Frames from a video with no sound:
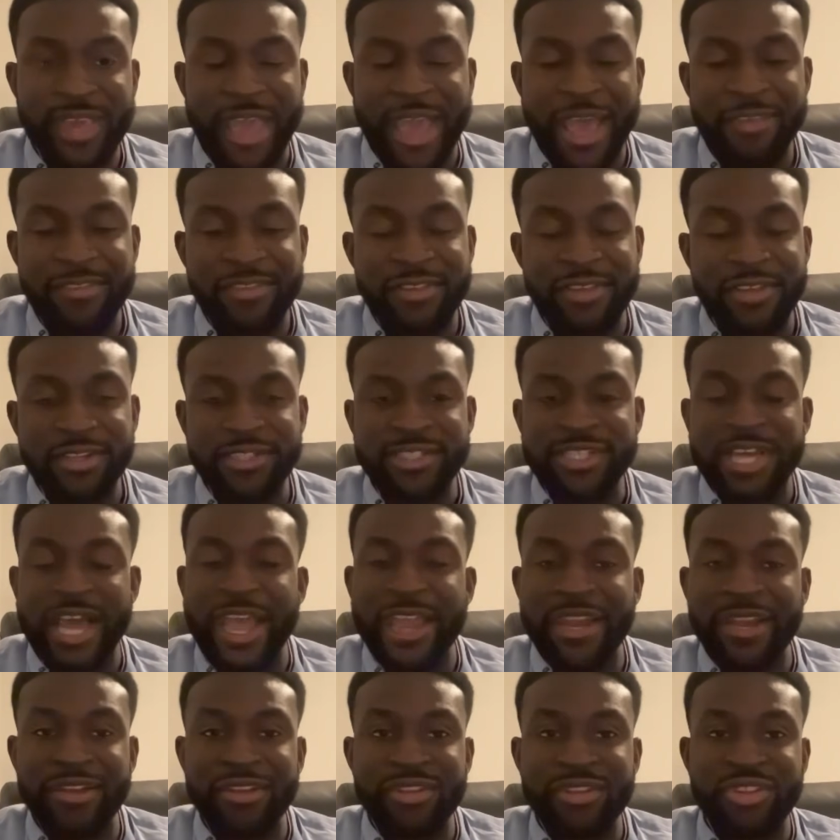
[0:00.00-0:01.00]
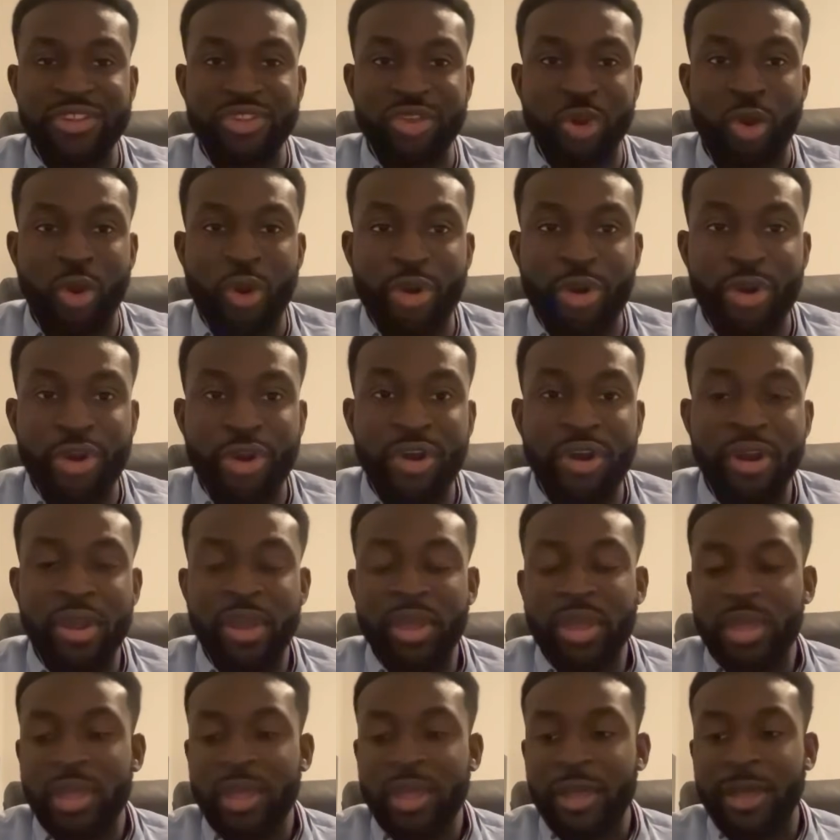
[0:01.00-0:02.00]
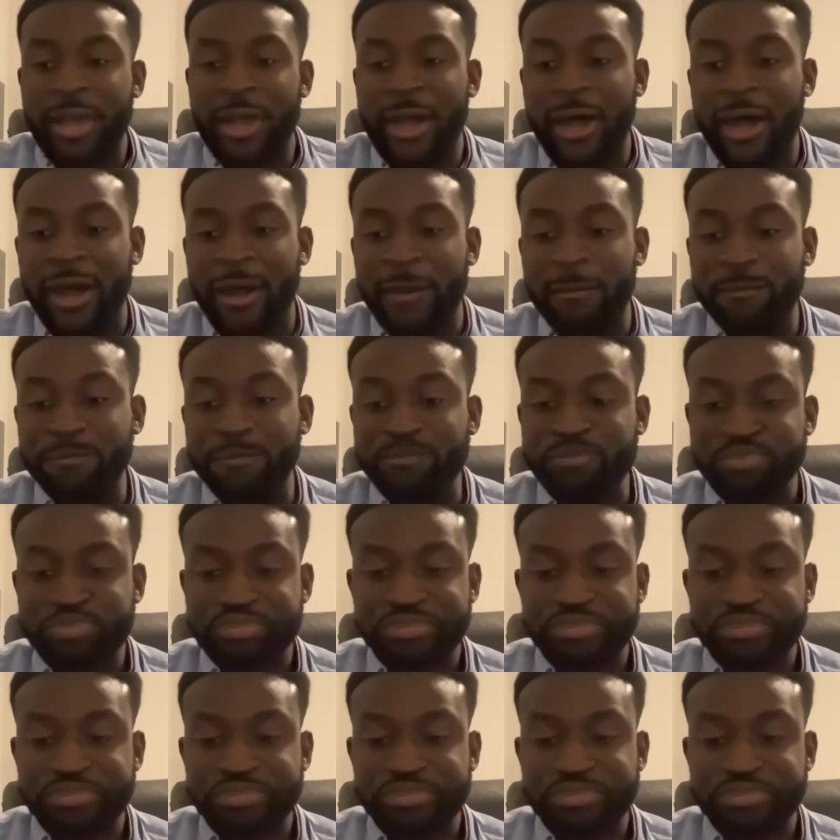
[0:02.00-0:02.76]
as a Titan starter. Um,